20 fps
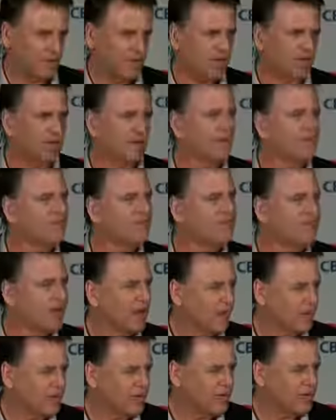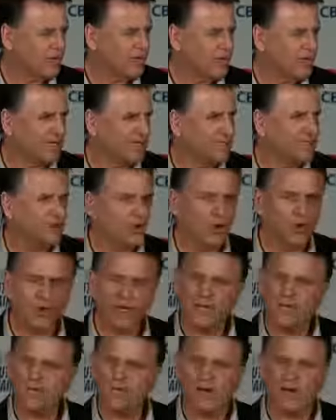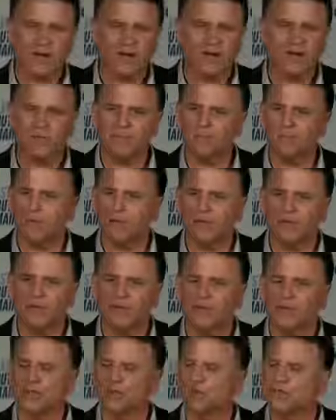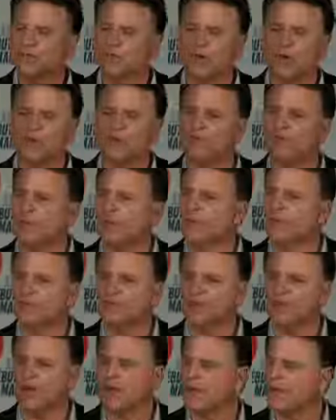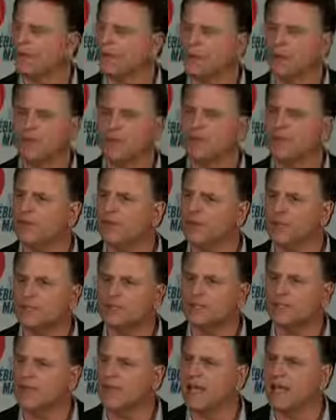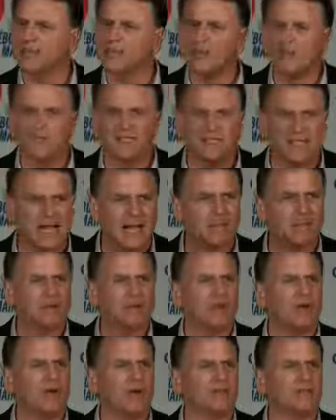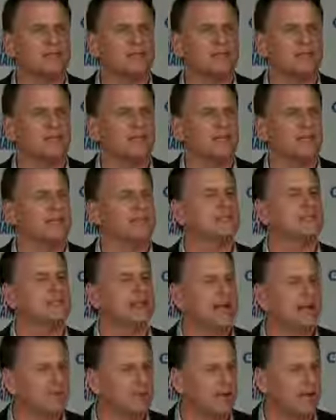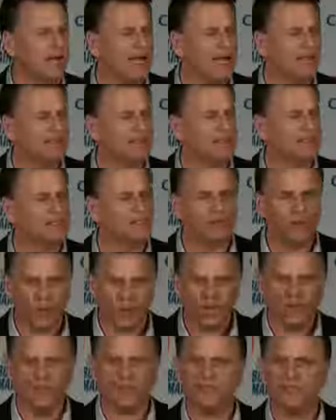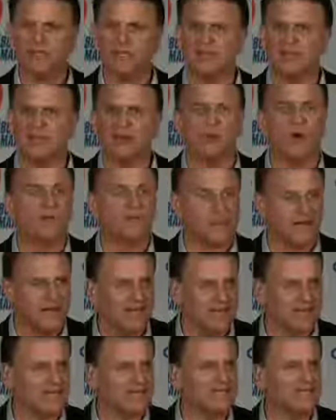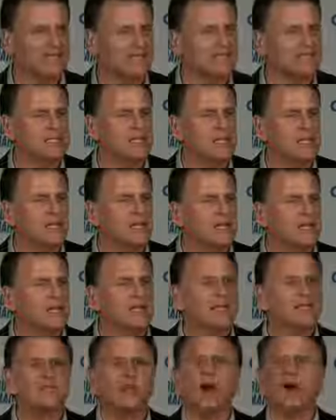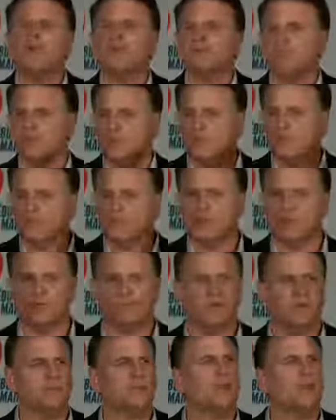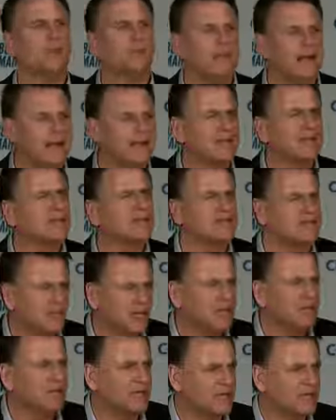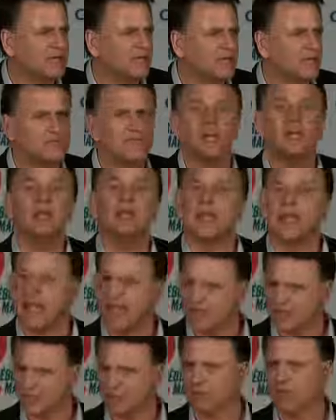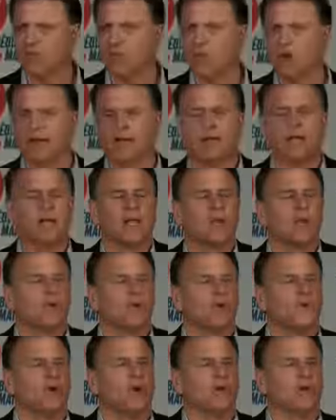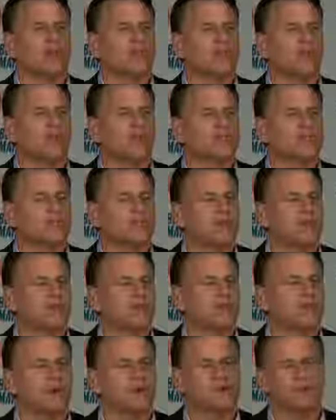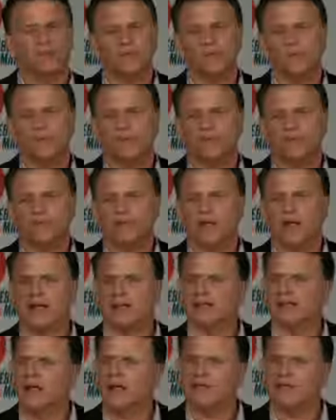We are very lucky. Don't get caught up in minutia. Don't focus on the trivial things in life that'll zap your productivity and zap your happiness. You know, interestingly, who I find gets this is always we deal with people who are battling legitimate issues, cancer being one we've all unfortunately been exposed to through friends.